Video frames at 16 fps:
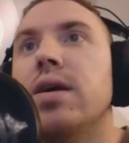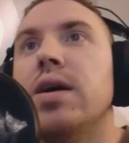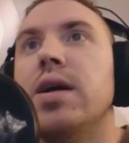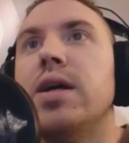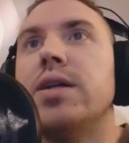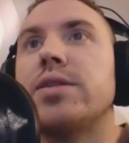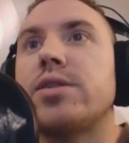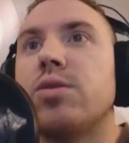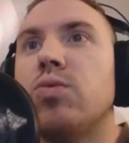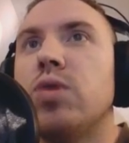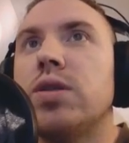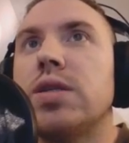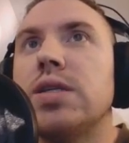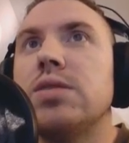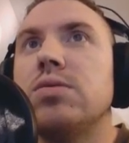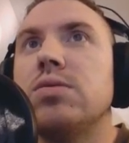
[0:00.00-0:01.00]
And so what
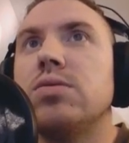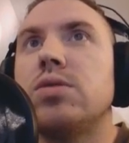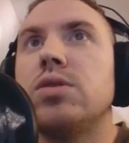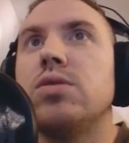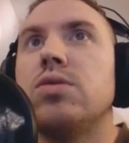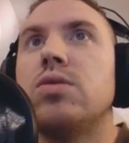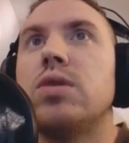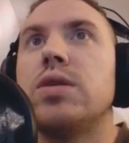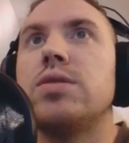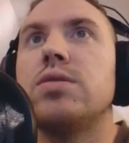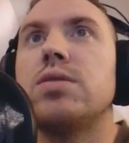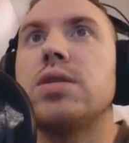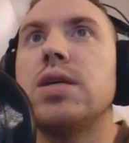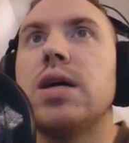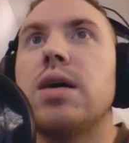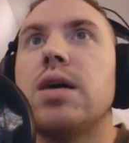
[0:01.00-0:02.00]
this will do is, you
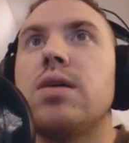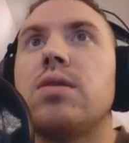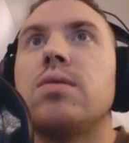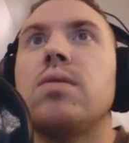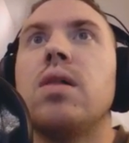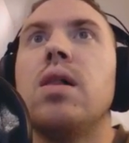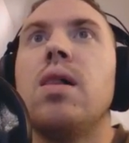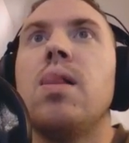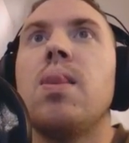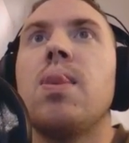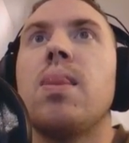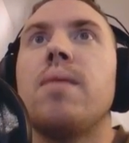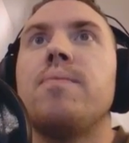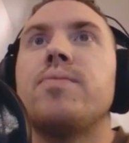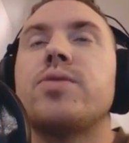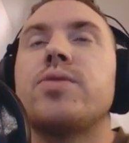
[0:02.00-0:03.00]
see how
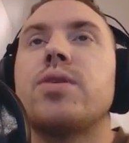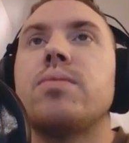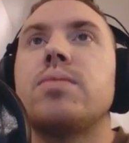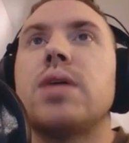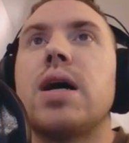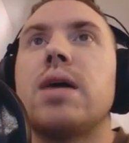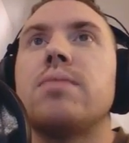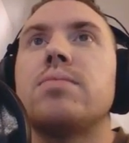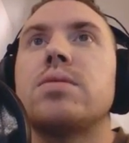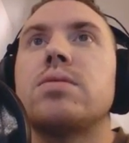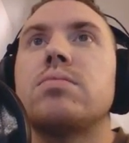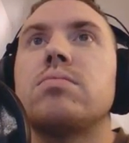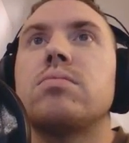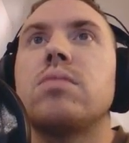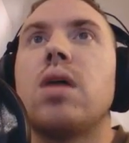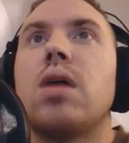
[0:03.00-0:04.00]
sometimes
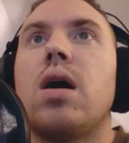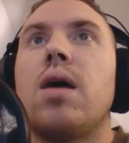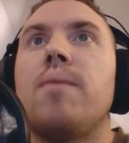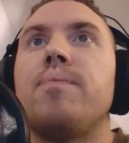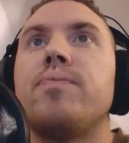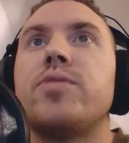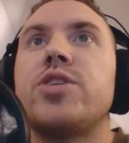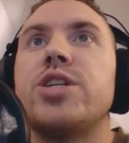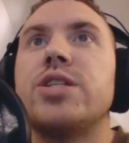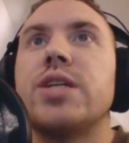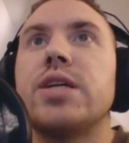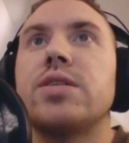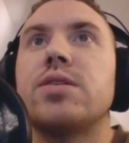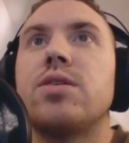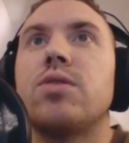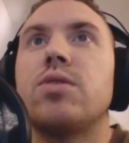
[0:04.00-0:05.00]
she
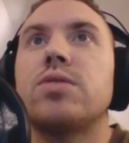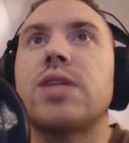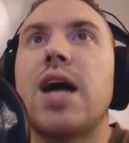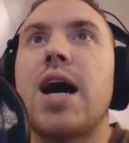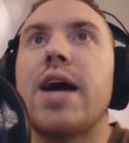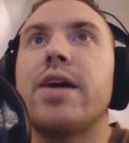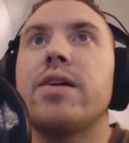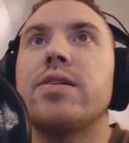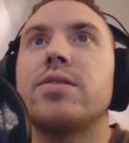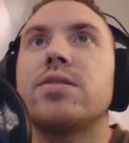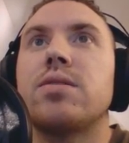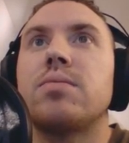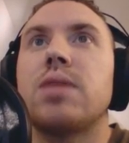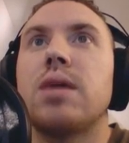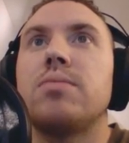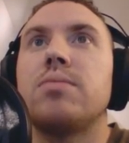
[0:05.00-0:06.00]
sings the notes higher and
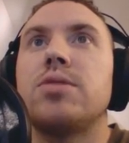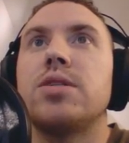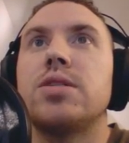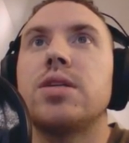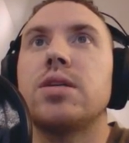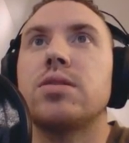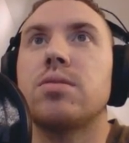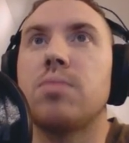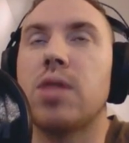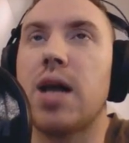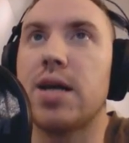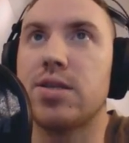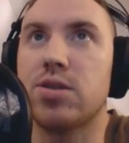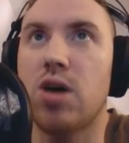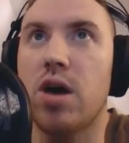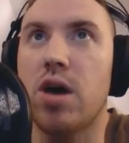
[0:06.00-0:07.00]
sometimes she sings them a lot
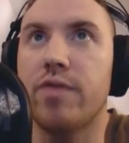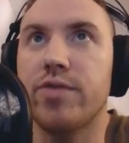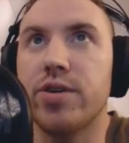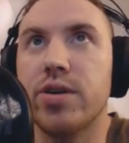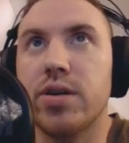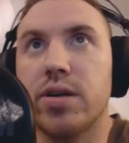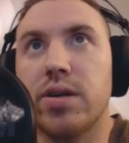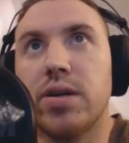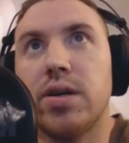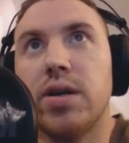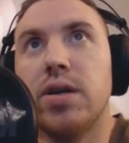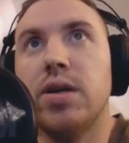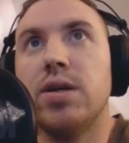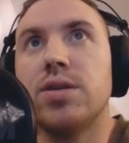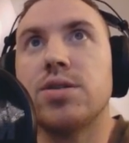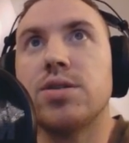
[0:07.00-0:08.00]
softer.
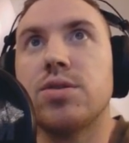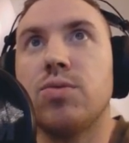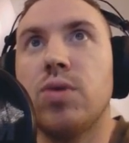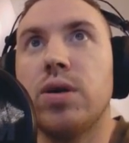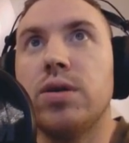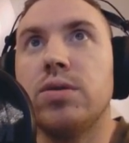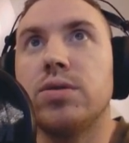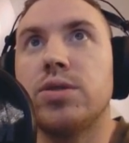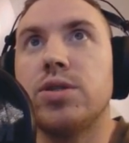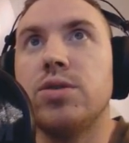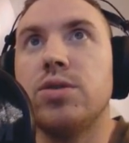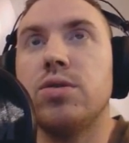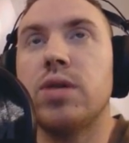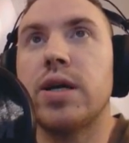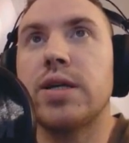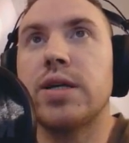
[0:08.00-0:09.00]
So what it'll do,
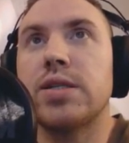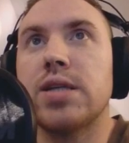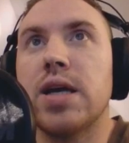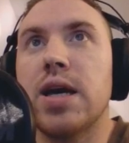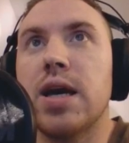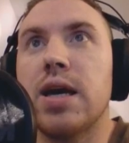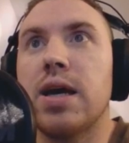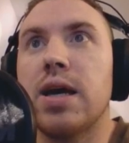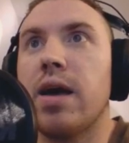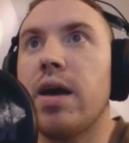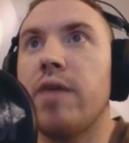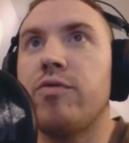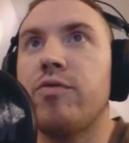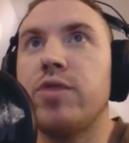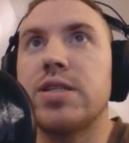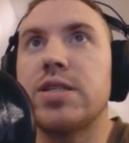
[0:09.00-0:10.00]
like say
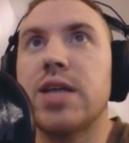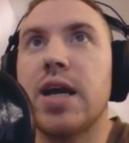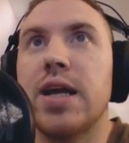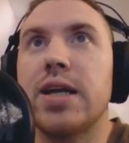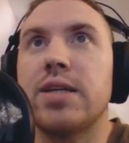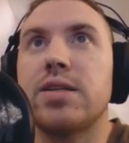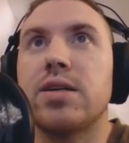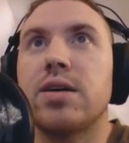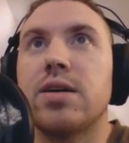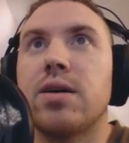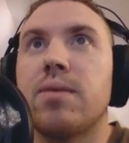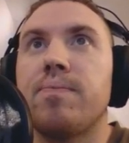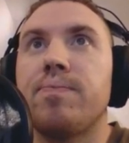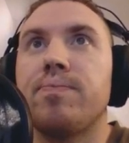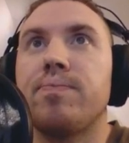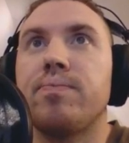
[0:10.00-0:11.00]
if we set it to
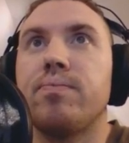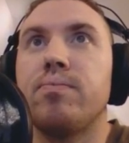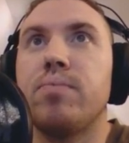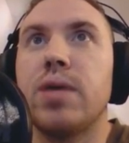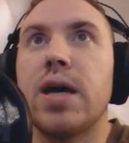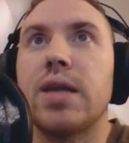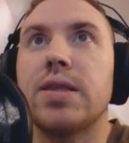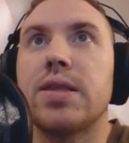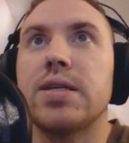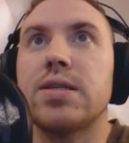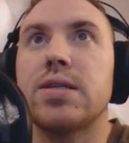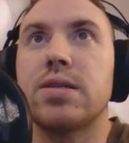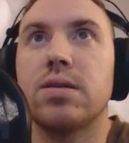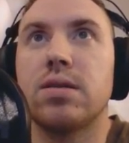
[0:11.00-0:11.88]
be at this